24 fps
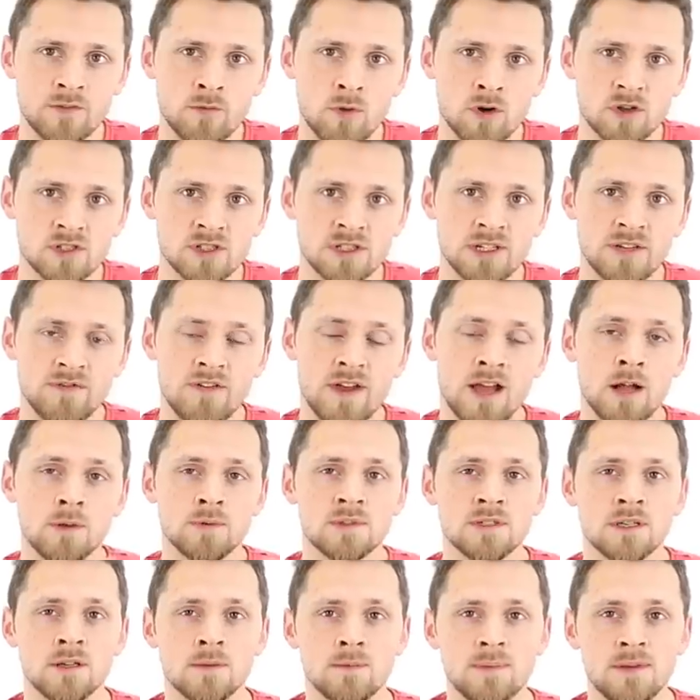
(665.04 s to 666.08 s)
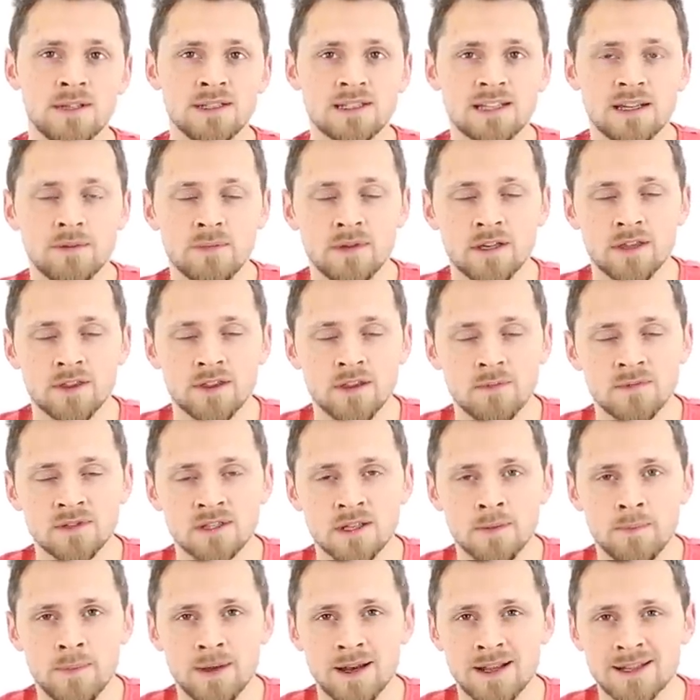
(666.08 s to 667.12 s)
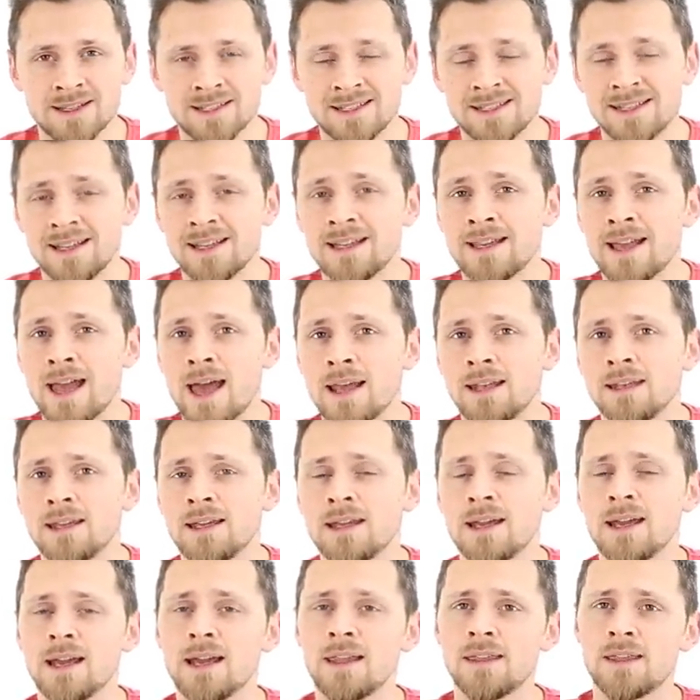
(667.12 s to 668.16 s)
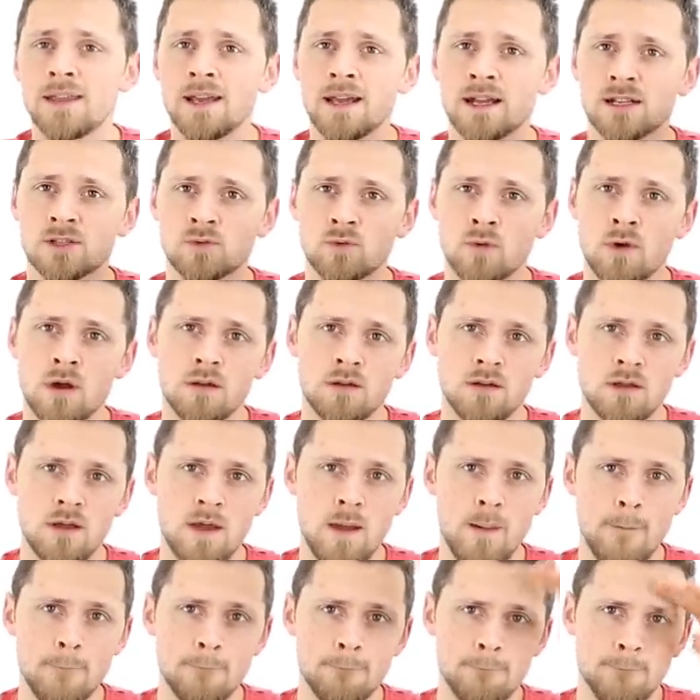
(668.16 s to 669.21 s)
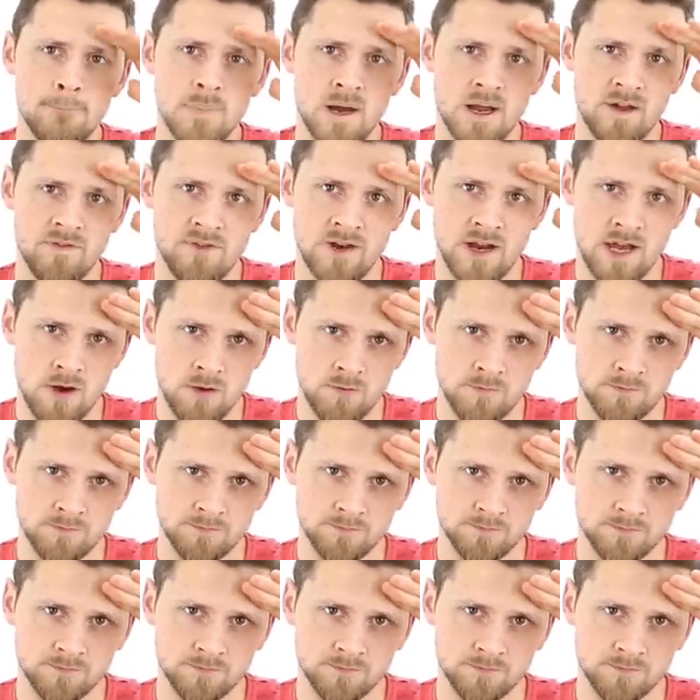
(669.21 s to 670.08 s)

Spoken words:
for watching. If it helped you, please give me a thumbs up, and I'll see you again in the next one. Bye for now.